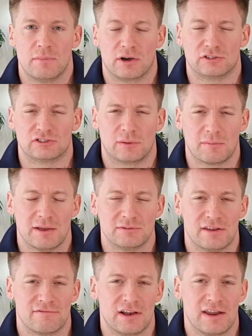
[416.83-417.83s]
because sometimes
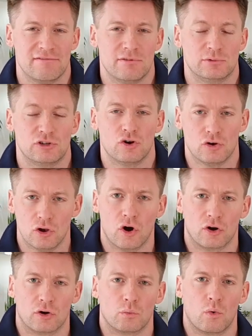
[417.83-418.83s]
if you leave them too
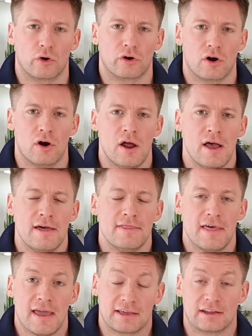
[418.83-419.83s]
long in water,
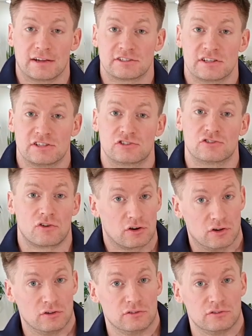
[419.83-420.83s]
they can actually
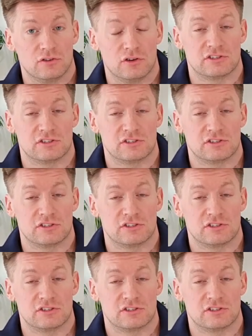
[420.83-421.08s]
struggle to